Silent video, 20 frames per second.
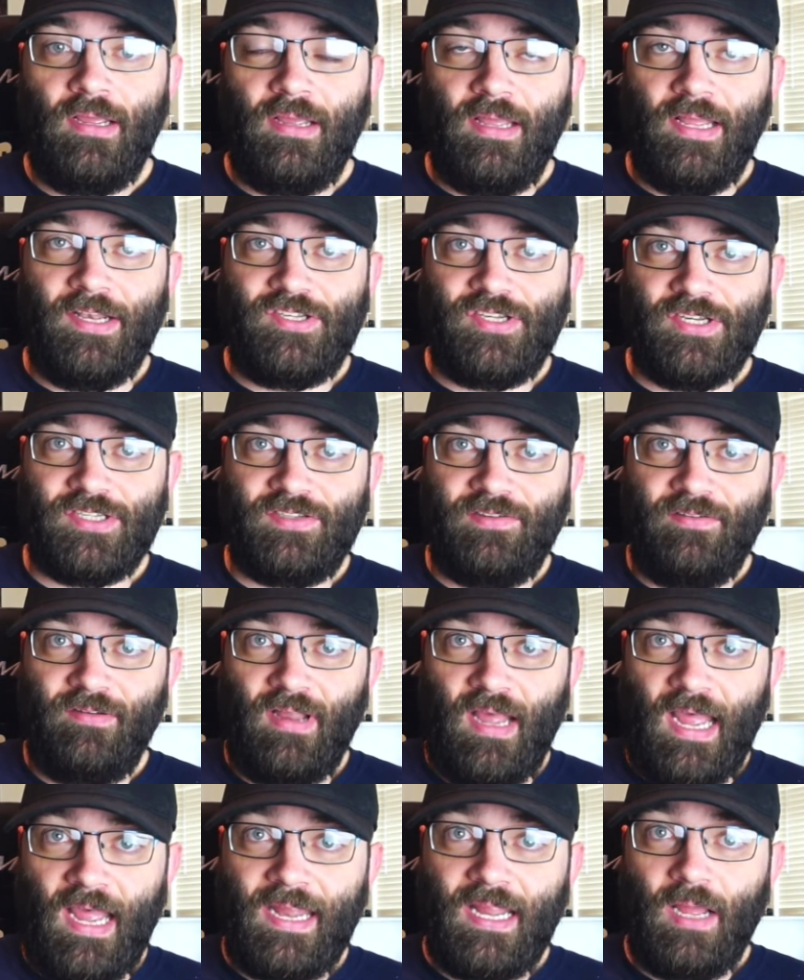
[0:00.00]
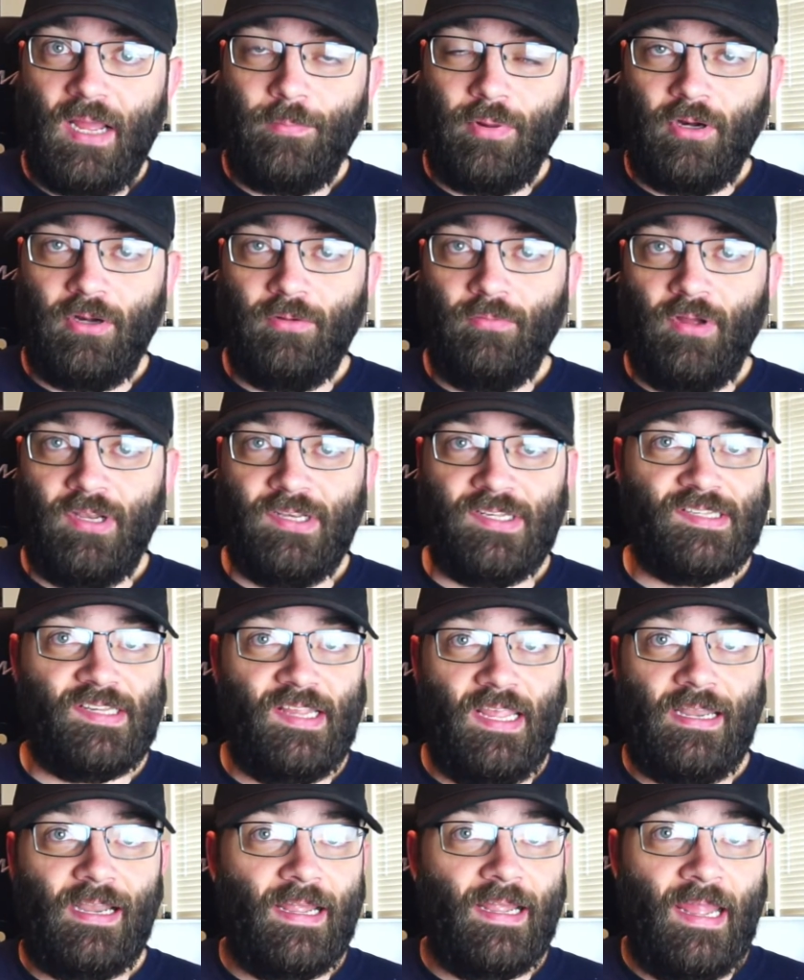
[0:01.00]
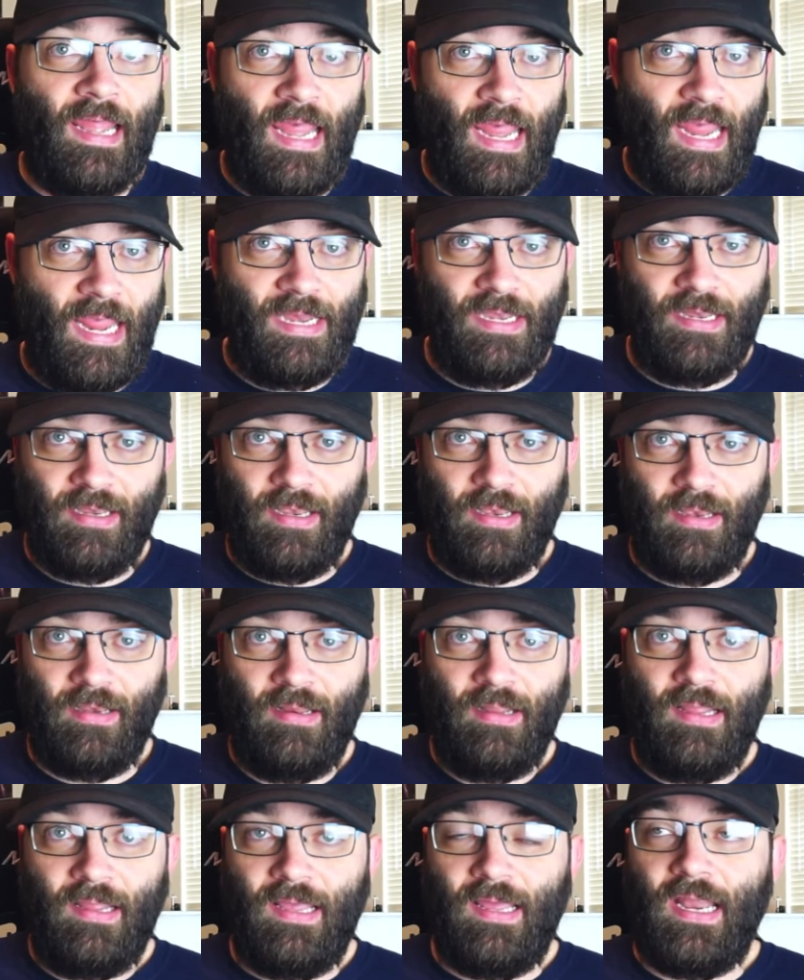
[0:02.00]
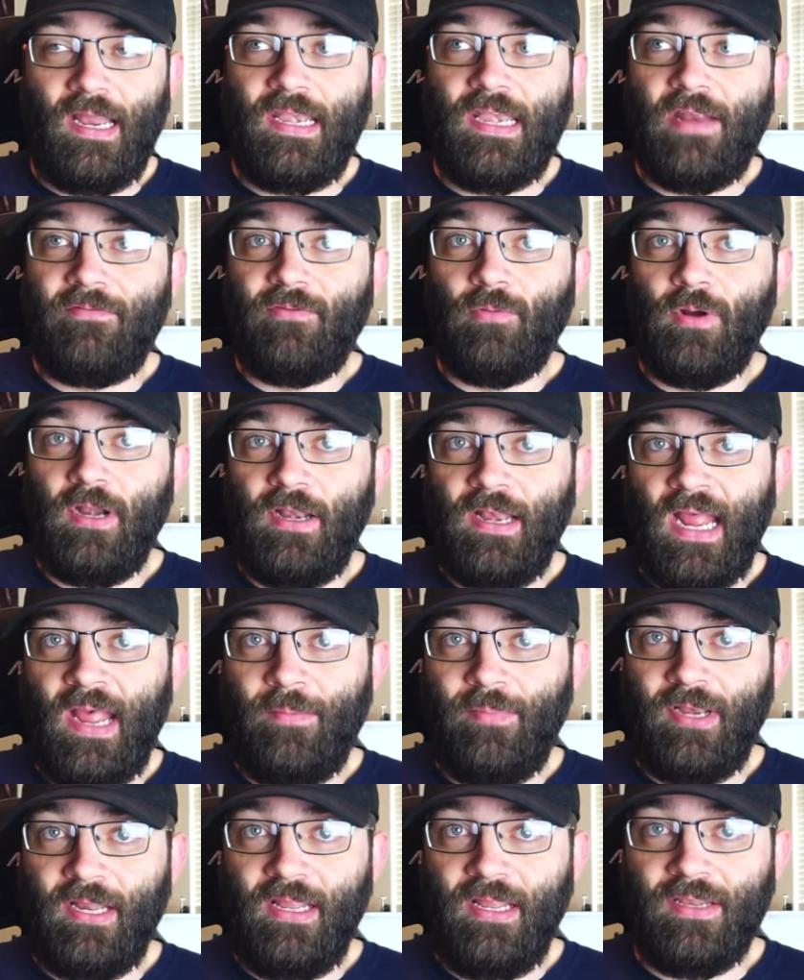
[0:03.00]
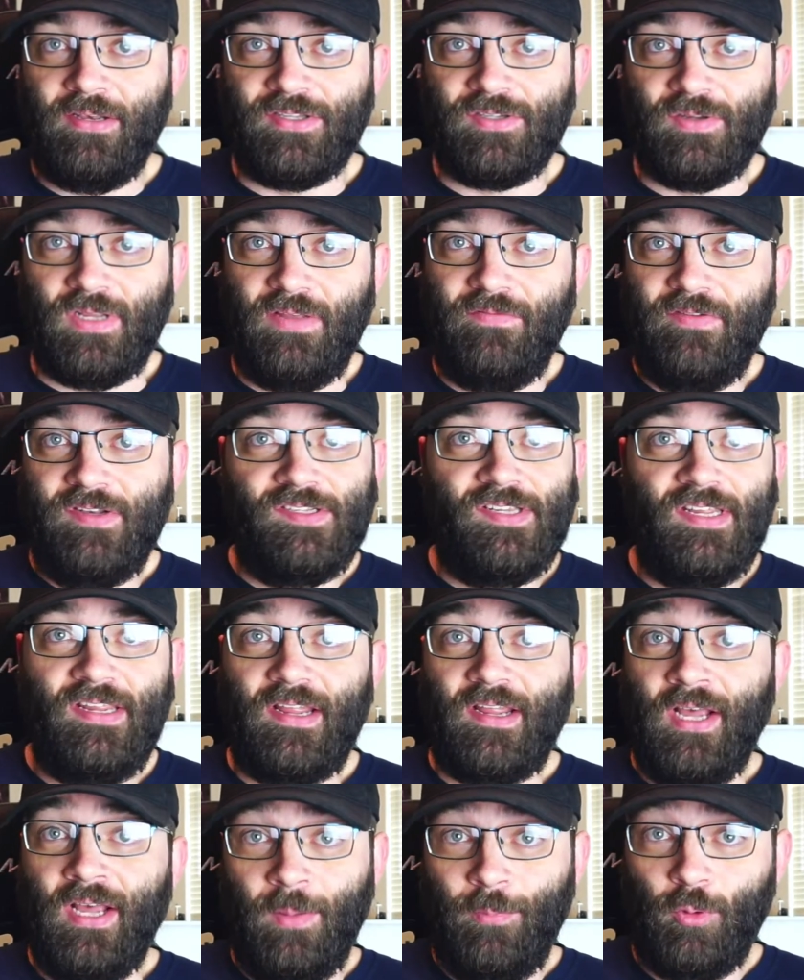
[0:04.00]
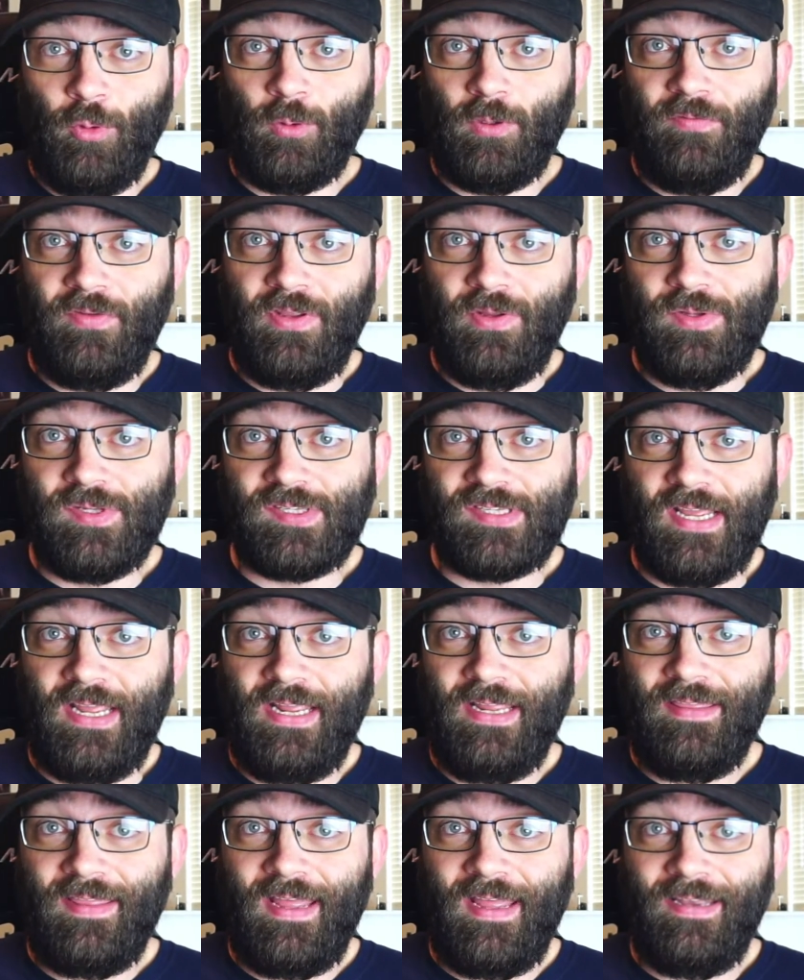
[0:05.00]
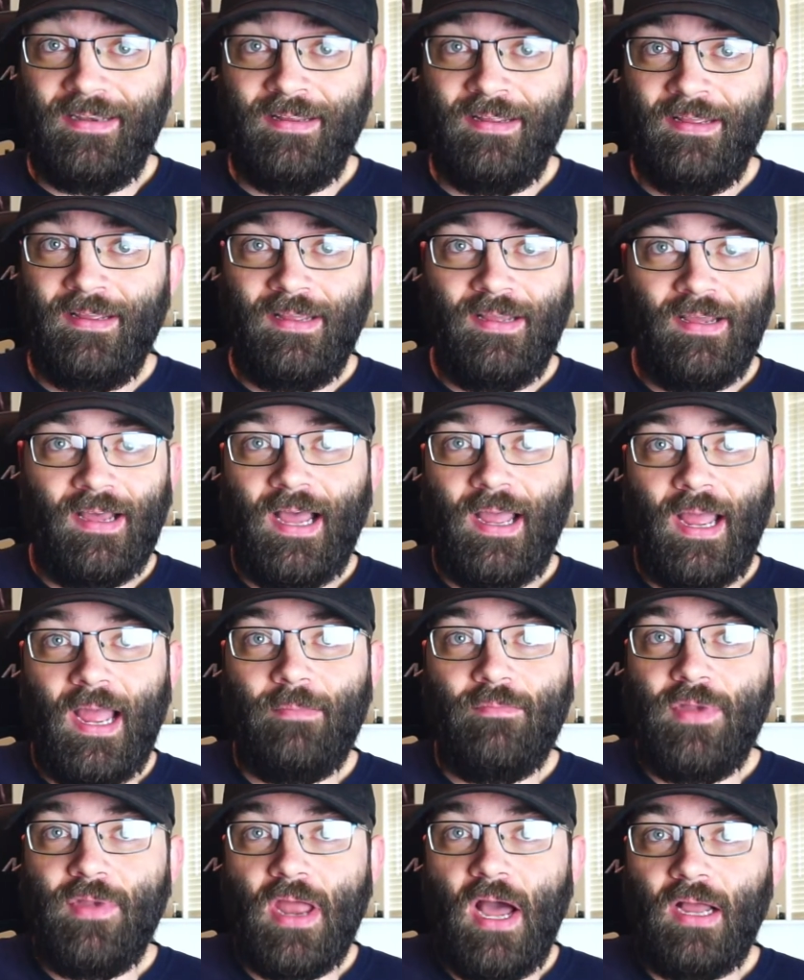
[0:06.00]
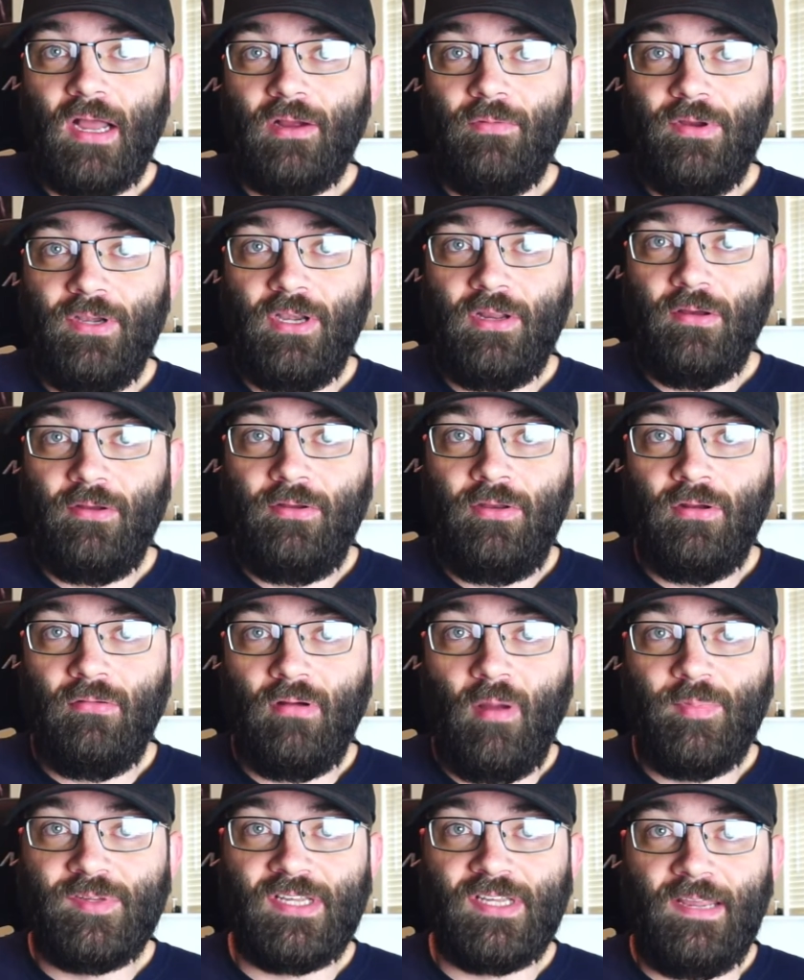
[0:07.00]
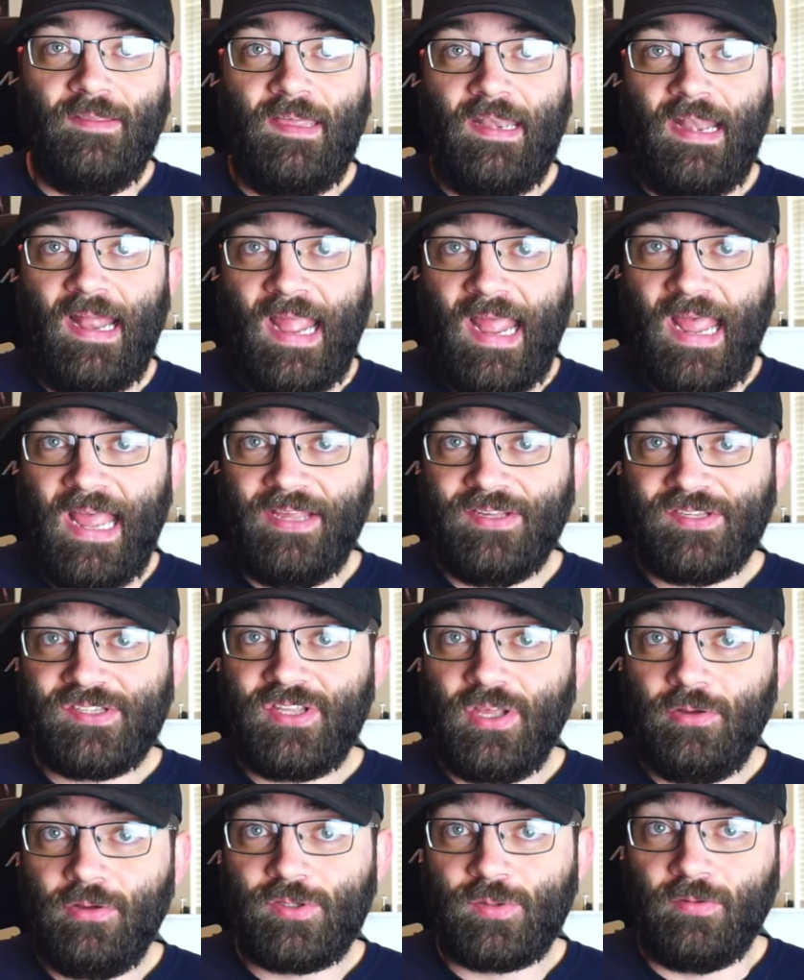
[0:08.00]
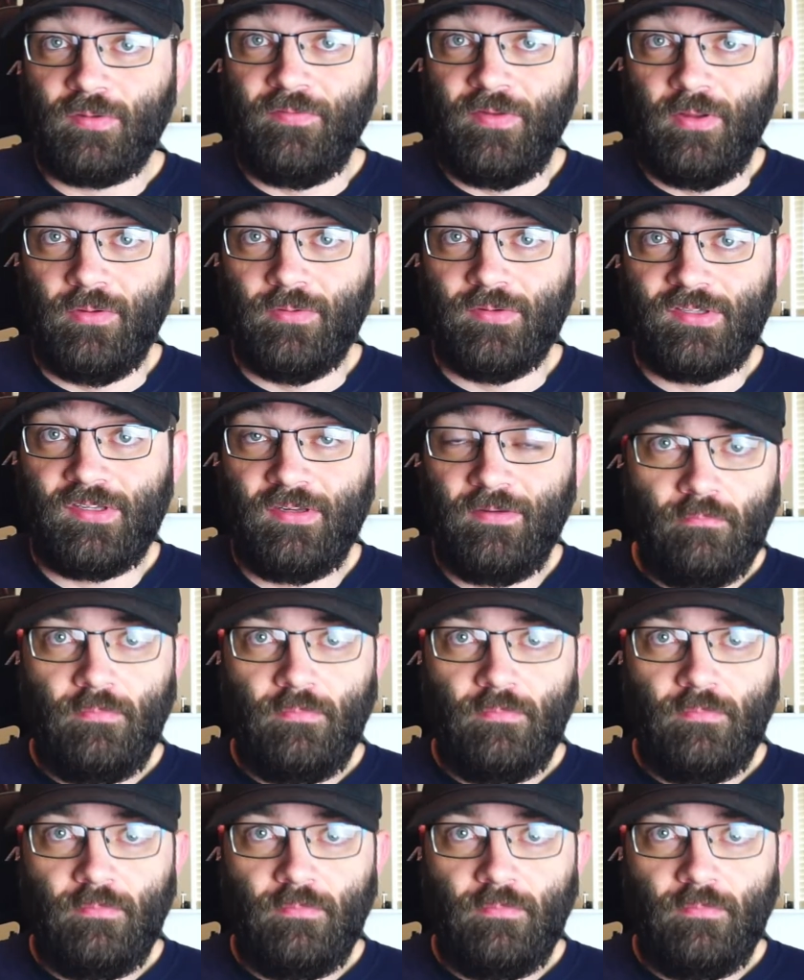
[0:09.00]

It's just, I got burned once, and I hated it, and I never want it to happen again. So even seeing a couple reviews saying that, I'm not going to go to a website that has those reviews.